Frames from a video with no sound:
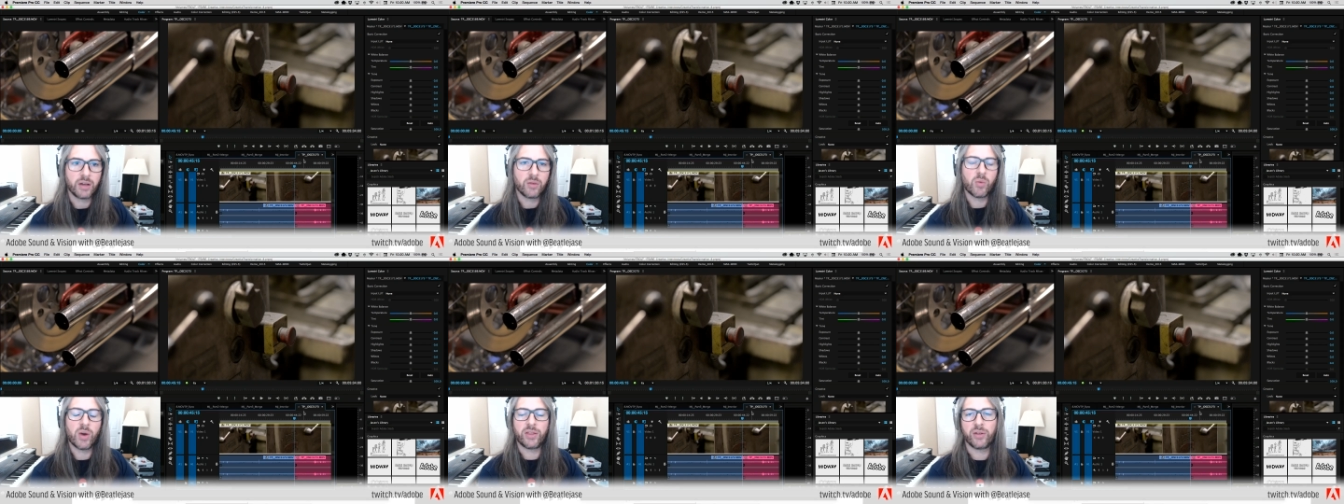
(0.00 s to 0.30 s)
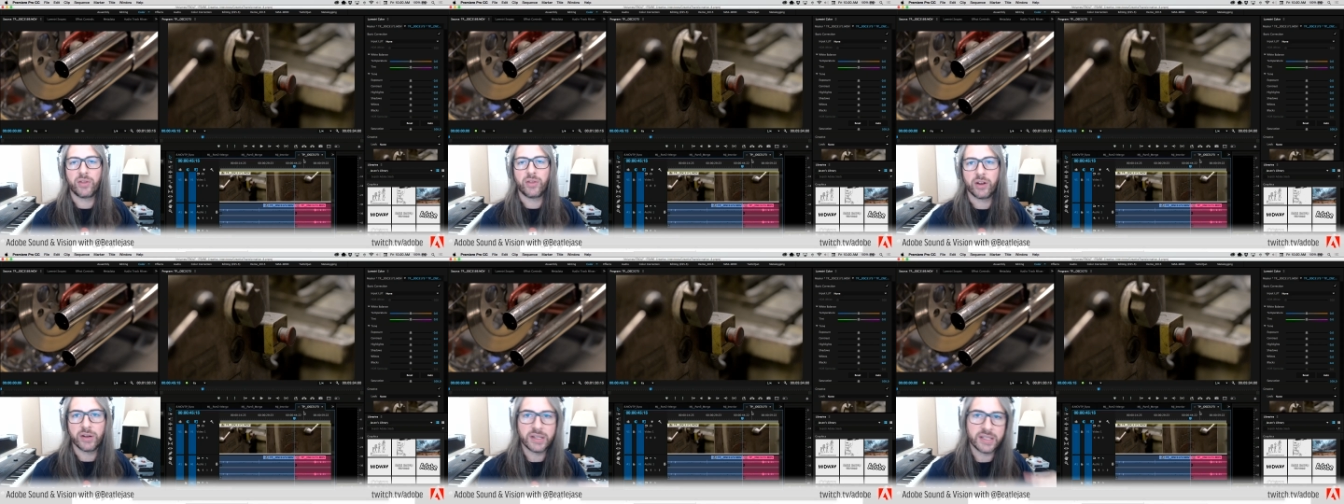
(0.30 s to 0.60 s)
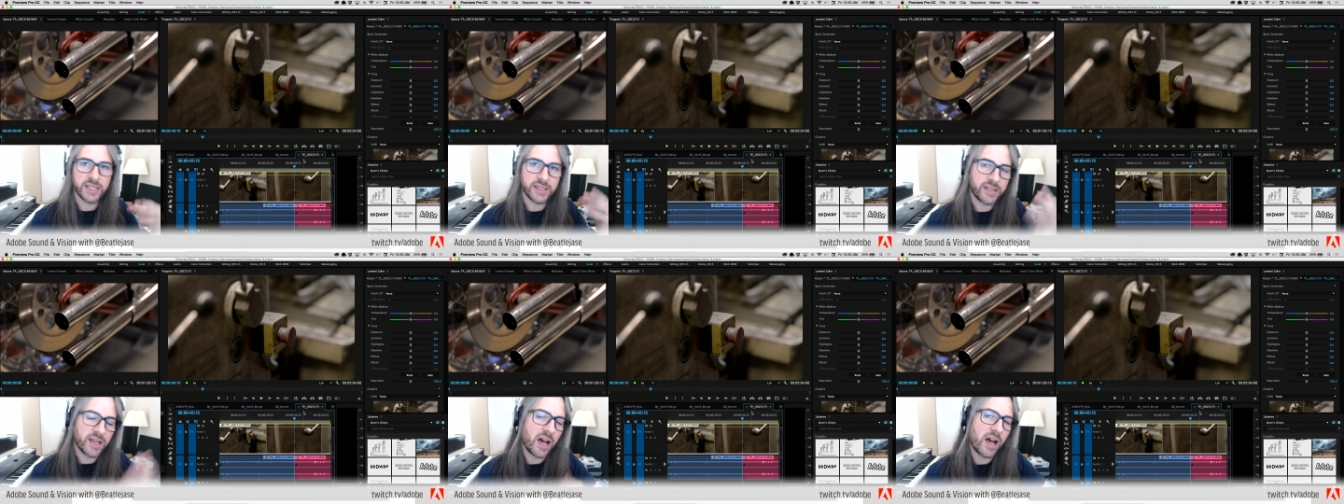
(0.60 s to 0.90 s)
whether they're
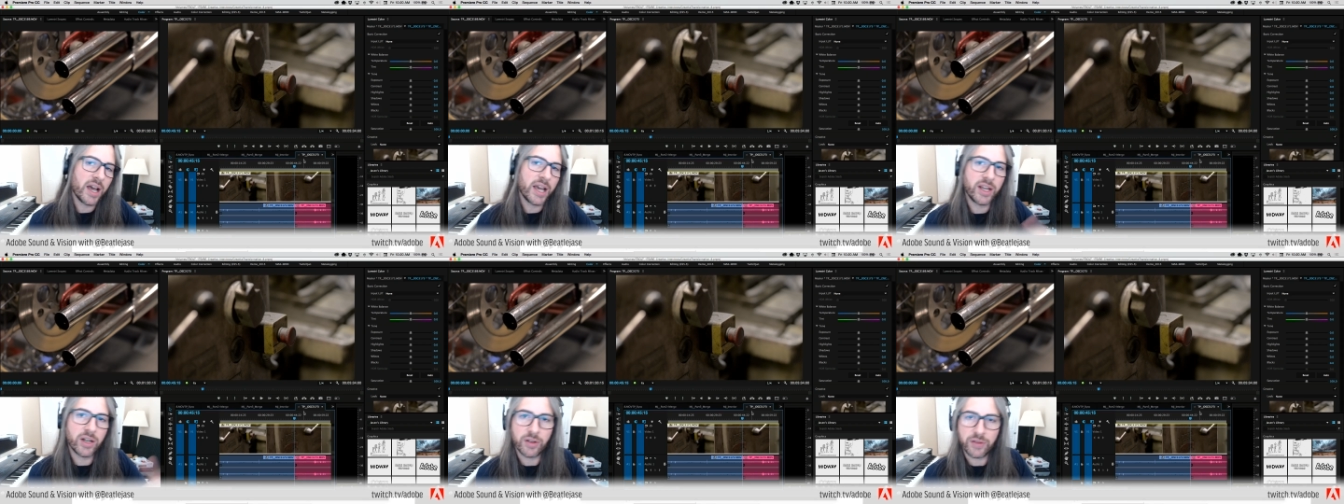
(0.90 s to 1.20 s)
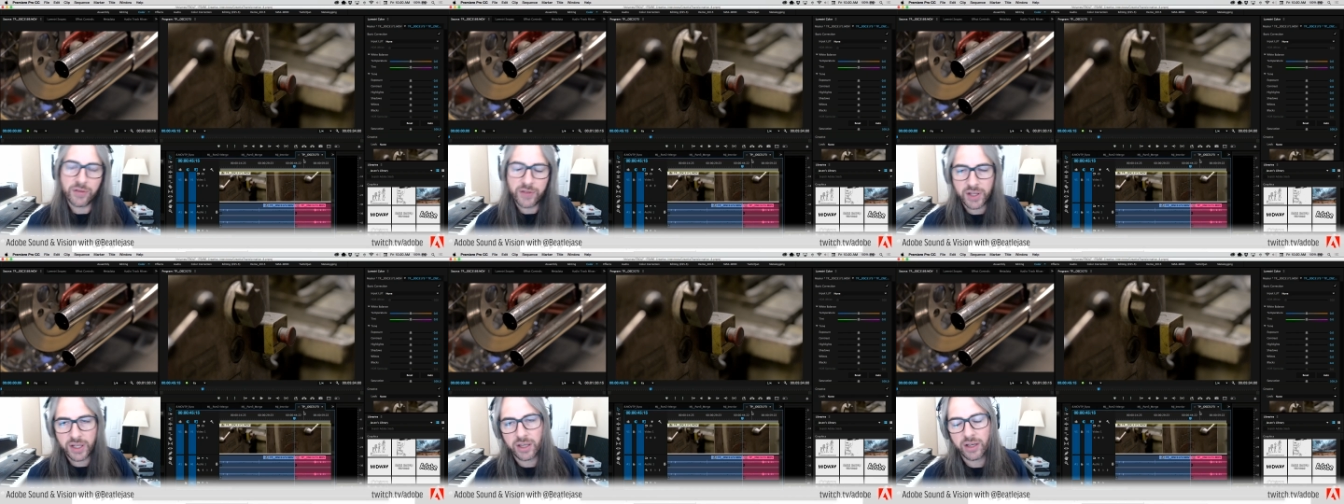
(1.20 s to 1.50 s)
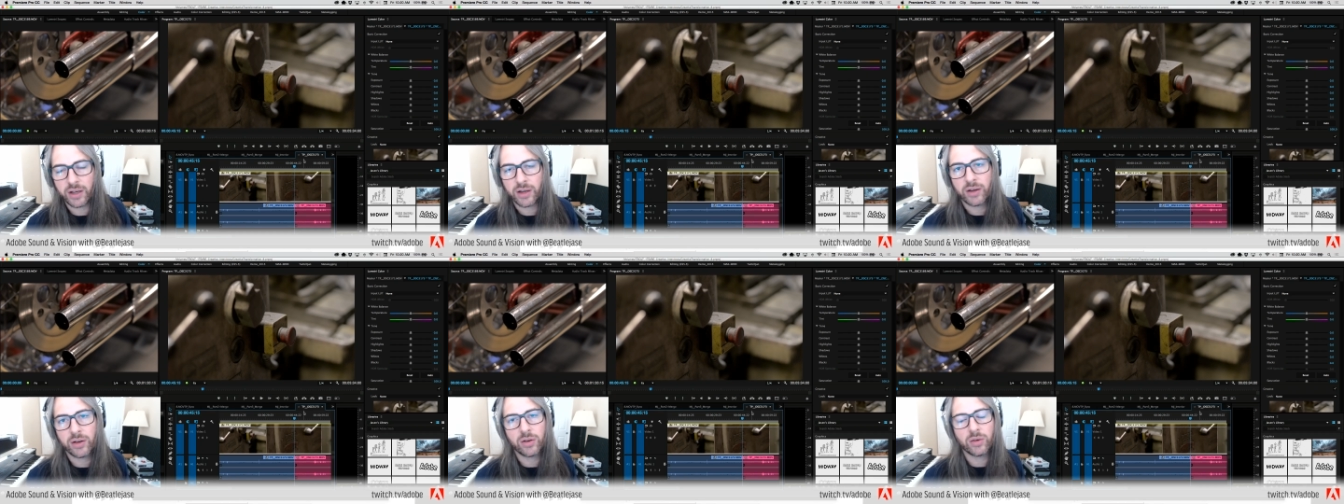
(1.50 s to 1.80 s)
in design or
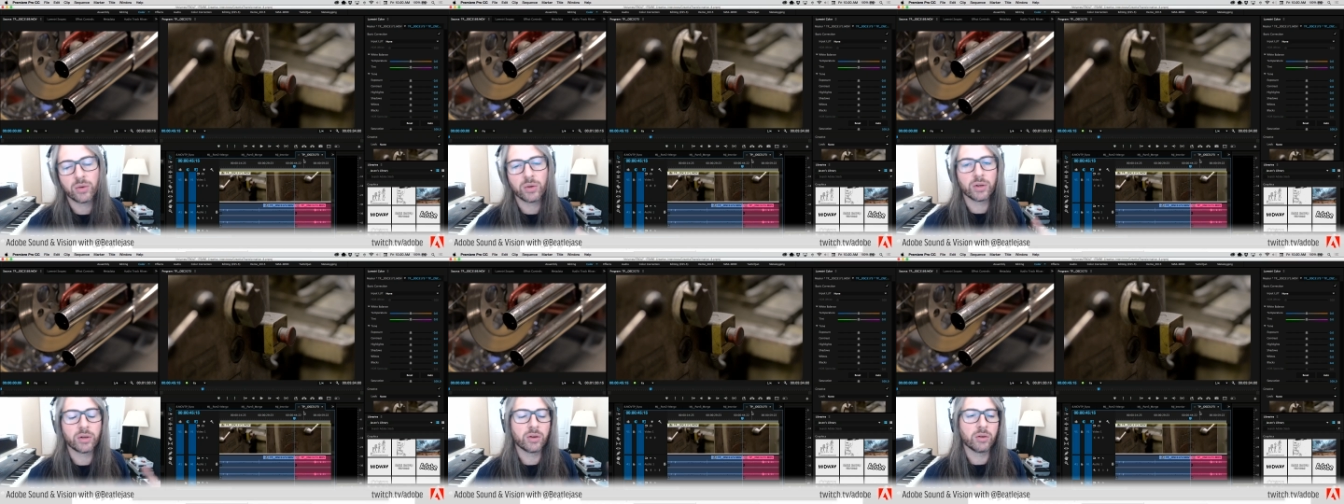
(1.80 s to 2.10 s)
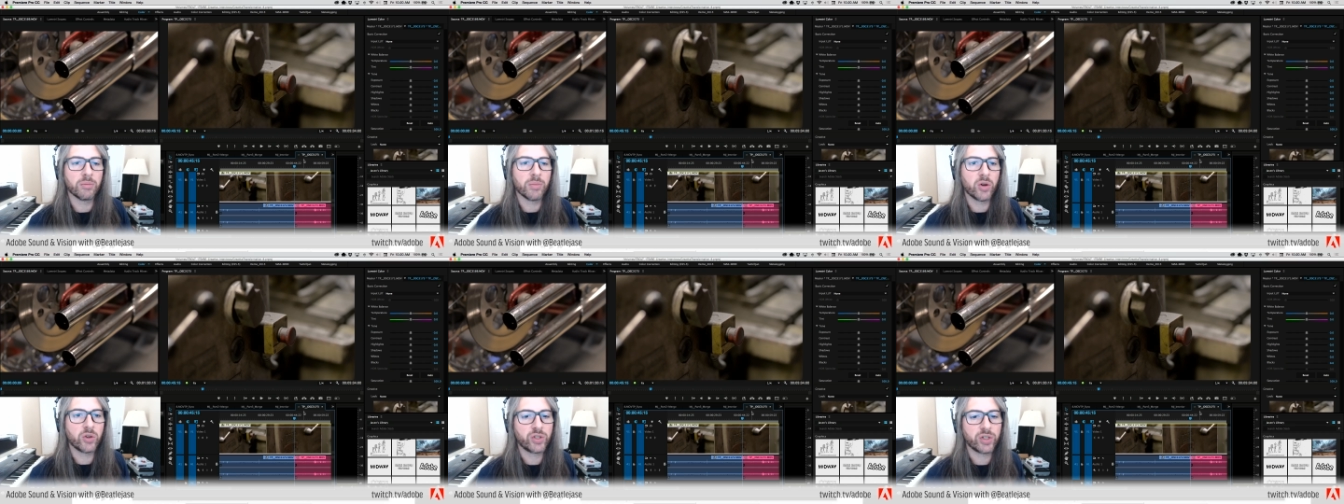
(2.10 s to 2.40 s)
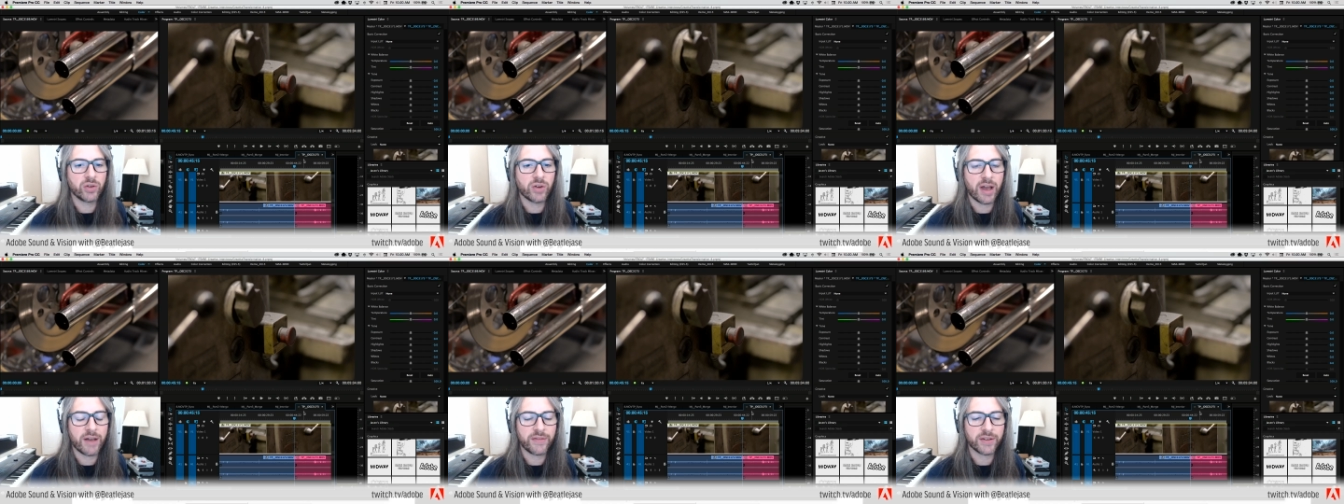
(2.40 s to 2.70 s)
video or
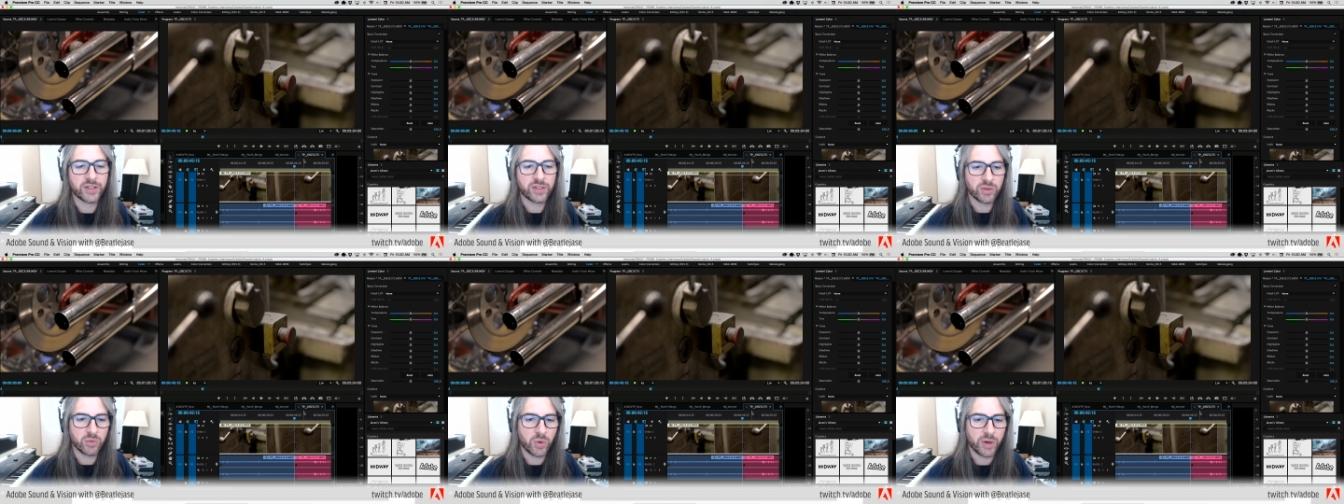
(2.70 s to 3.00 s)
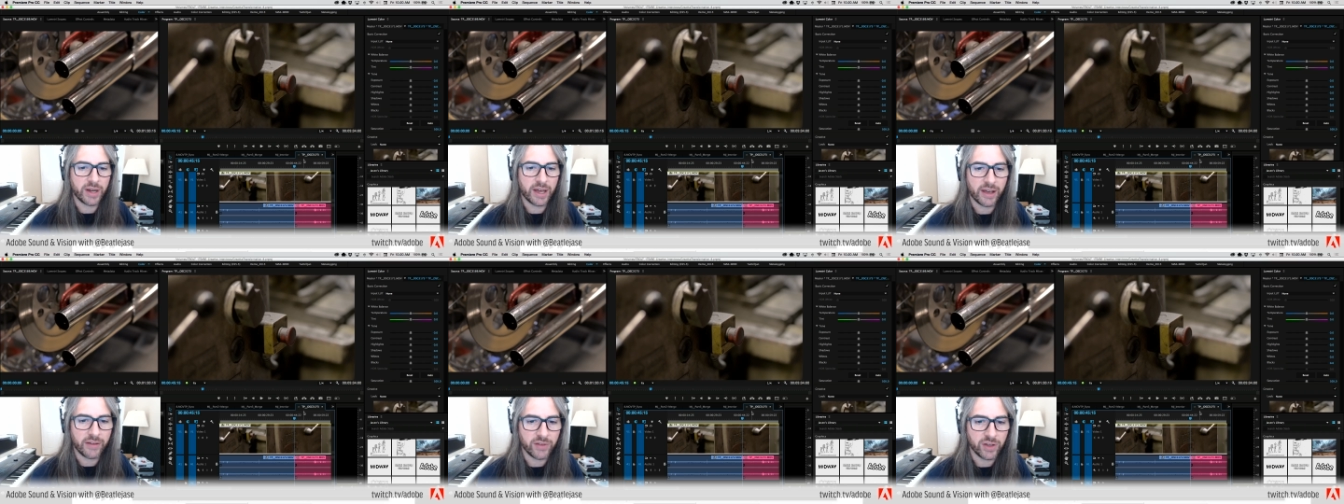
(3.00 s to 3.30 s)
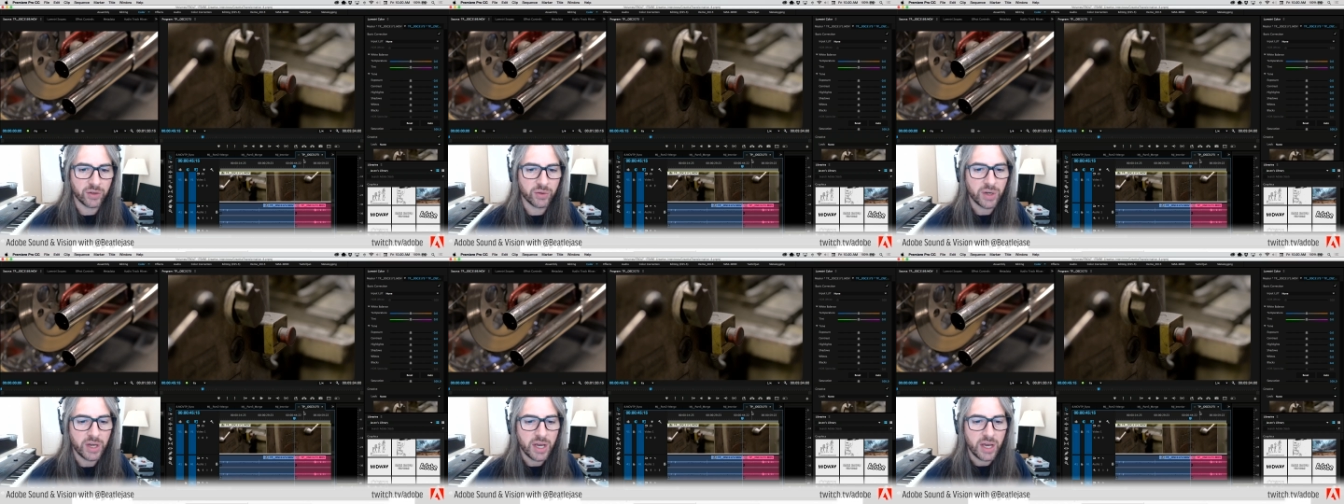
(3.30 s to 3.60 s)
motion graphics or what have
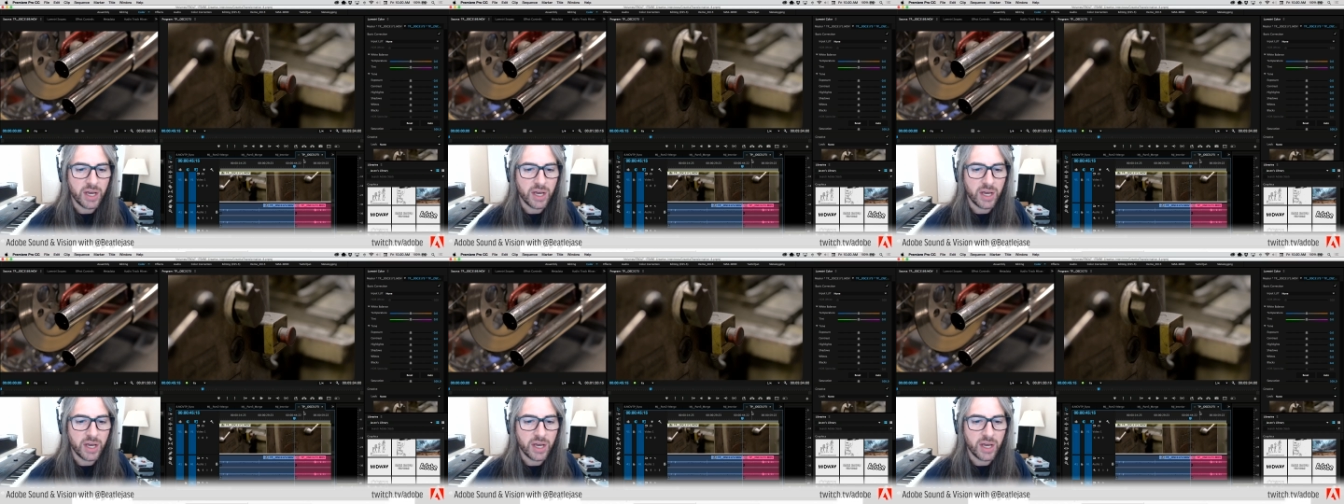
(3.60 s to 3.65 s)
you,